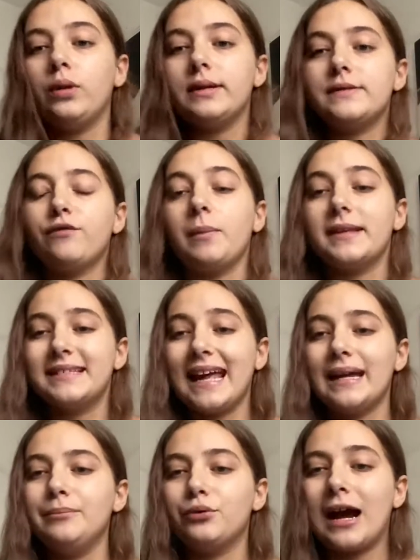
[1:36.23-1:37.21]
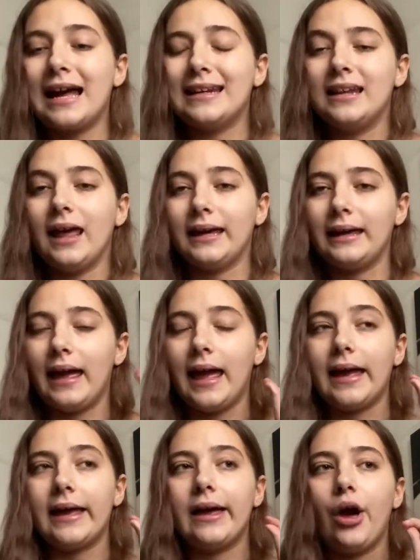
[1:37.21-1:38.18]
from the same brand like
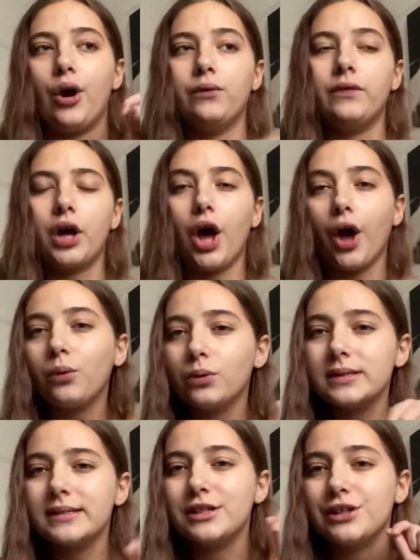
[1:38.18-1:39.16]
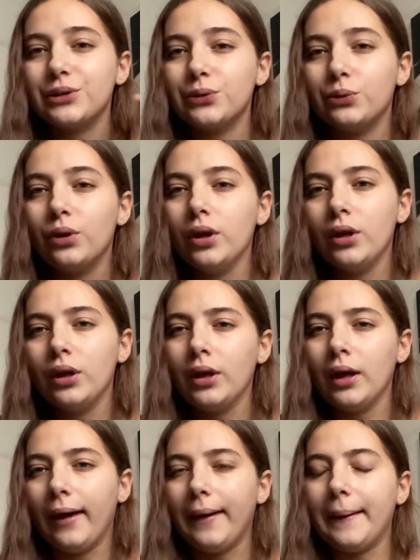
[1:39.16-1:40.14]
a overcoat to
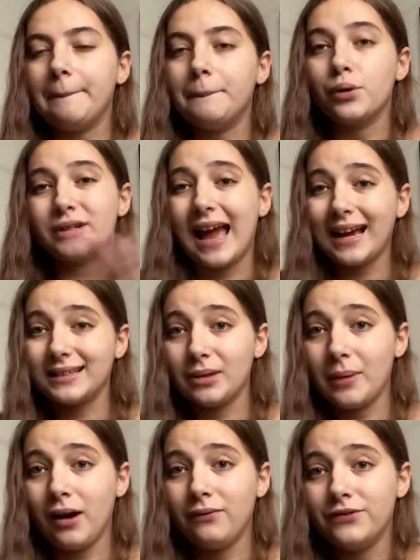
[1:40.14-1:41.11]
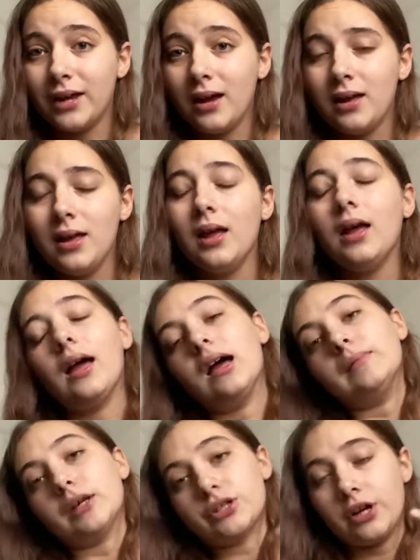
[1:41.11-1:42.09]
protect them after.
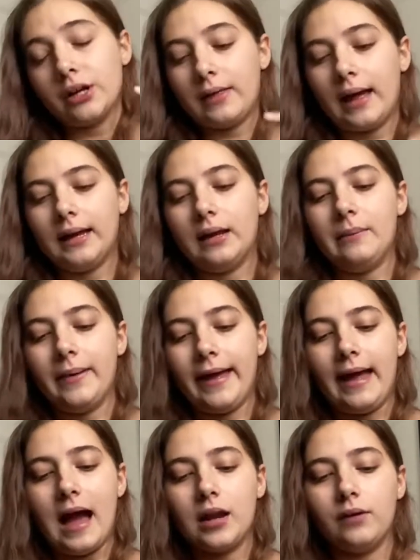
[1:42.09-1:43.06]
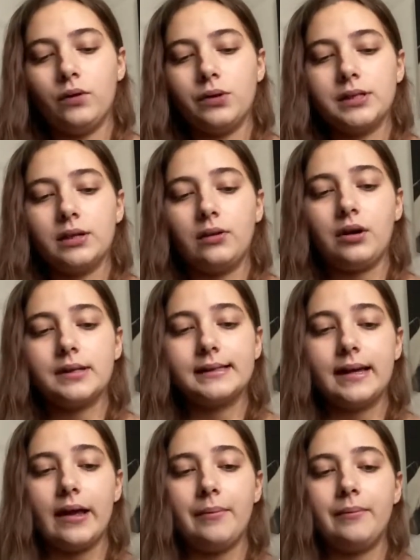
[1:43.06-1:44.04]
I'll show you that in a bit. And I've also got
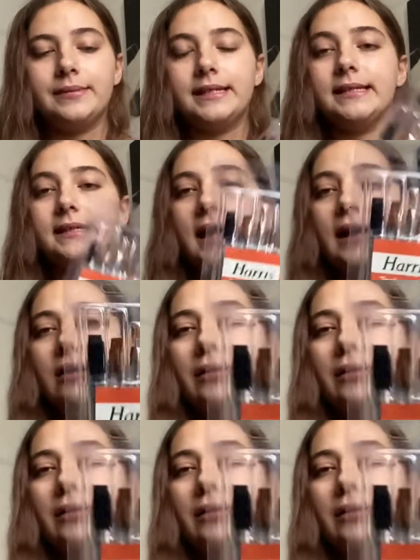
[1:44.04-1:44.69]
some detail